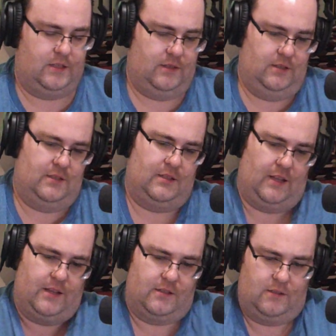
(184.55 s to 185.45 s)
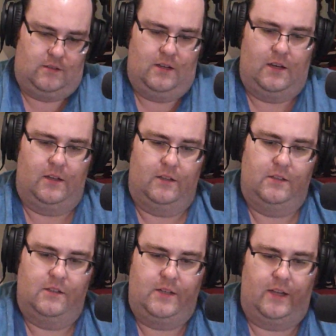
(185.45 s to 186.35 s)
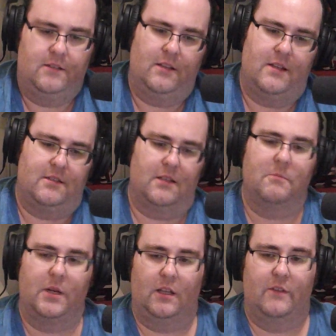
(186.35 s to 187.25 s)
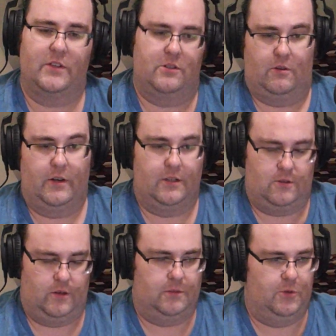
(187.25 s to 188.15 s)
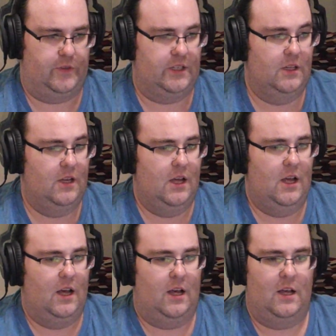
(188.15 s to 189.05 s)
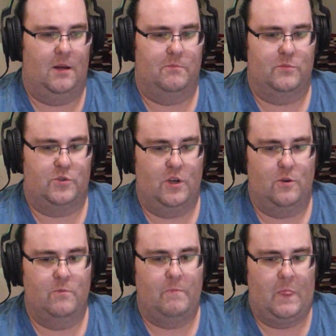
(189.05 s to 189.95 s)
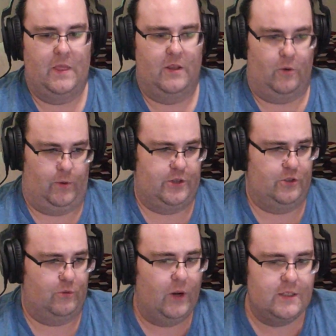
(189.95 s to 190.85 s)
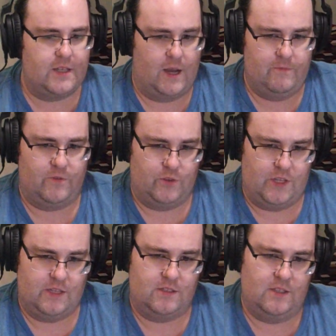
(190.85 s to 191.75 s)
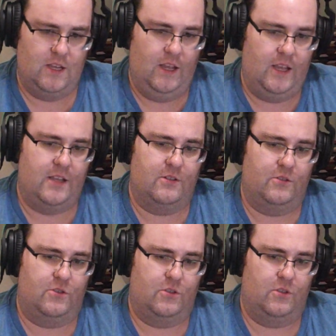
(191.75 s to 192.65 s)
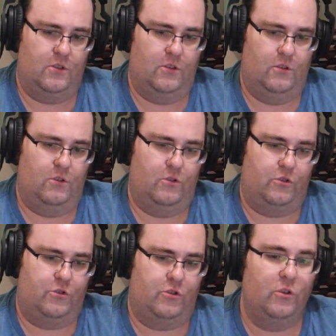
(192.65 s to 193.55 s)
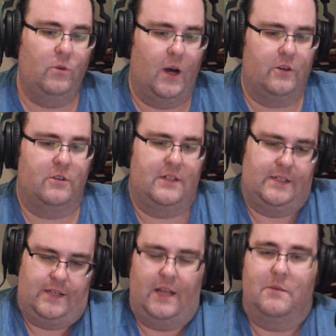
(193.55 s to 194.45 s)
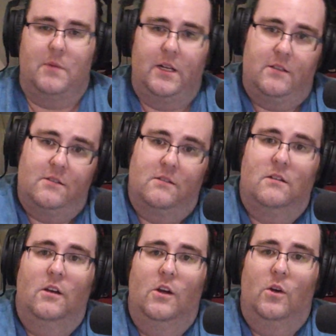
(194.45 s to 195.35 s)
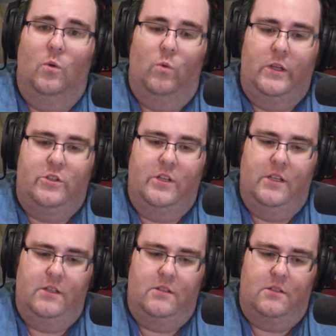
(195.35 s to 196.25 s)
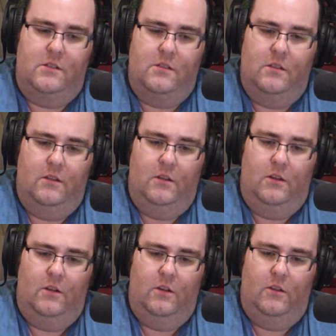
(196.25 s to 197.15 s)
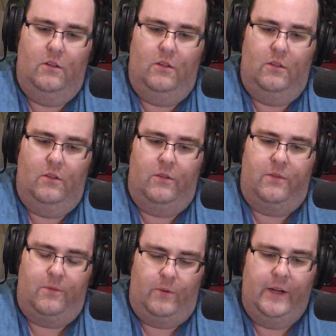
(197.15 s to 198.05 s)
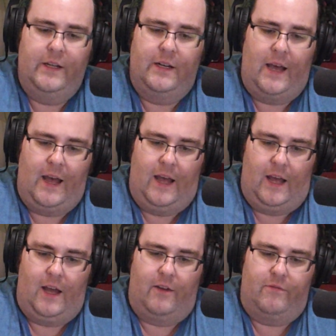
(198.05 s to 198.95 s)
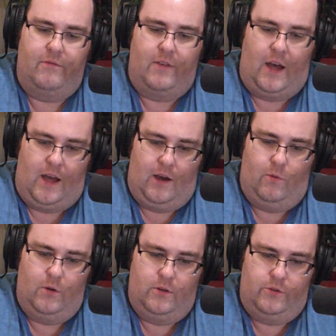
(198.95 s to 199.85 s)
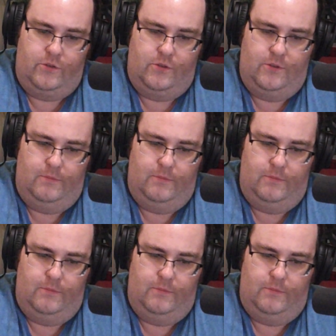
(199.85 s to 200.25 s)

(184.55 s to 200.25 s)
slates, text slates in the middle of it during the movie. So original runtime for this is 210 minutes, which is 3.5 hours.